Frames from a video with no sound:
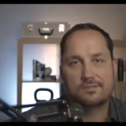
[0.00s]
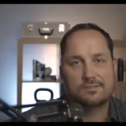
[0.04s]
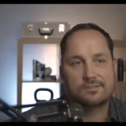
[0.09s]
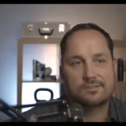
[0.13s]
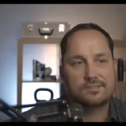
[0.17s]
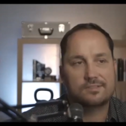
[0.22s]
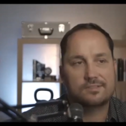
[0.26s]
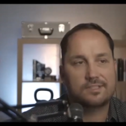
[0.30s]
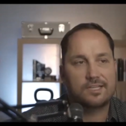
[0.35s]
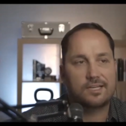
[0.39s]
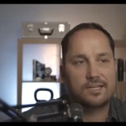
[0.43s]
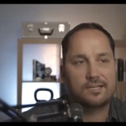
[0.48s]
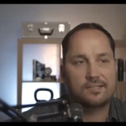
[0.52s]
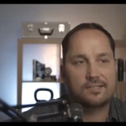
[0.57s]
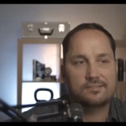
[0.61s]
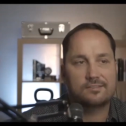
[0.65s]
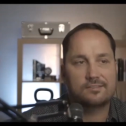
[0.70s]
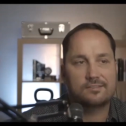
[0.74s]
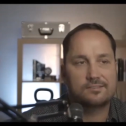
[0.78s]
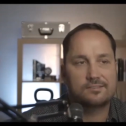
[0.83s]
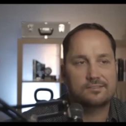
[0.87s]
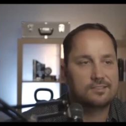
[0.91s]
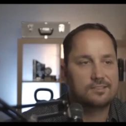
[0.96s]
Yeah.
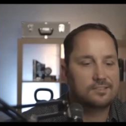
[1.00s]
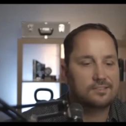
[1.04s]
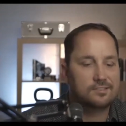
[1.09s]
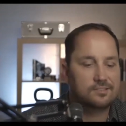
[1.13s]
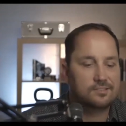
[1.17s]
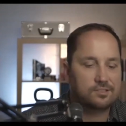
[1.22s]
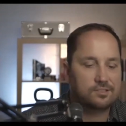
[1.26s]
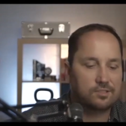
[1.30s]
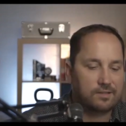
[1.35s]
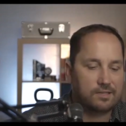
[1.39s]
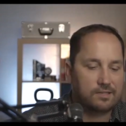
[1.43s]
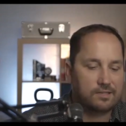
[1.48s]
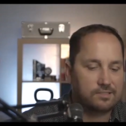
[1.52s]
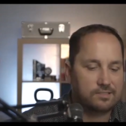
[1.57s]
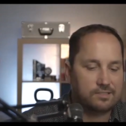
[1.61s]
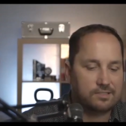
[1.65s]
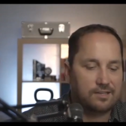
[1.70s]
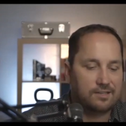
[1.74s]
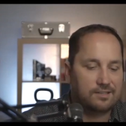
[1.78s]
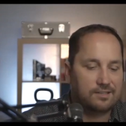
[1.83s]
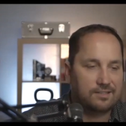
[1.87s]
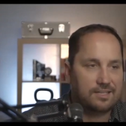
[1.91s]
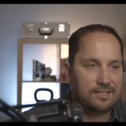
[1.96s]
So I
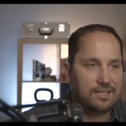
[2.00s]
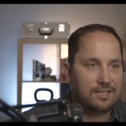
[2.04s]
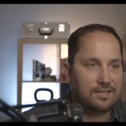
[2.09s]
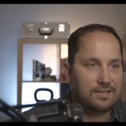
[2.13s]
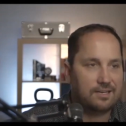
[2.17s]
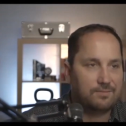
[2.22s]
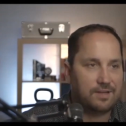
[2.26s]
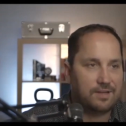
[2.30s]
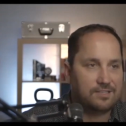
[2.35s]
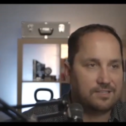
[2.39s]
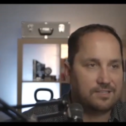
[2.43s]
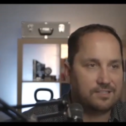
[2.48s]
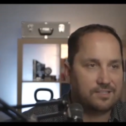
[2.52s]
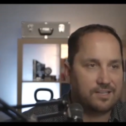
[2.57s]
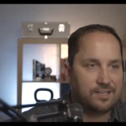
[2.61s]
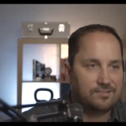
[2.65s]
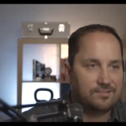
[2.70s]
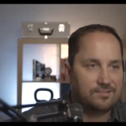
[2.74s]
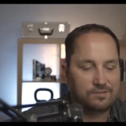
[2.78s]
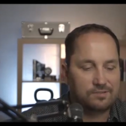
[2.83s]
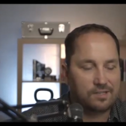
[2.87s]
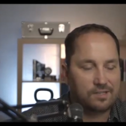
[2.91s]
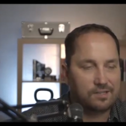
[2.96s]
just can't imagine that.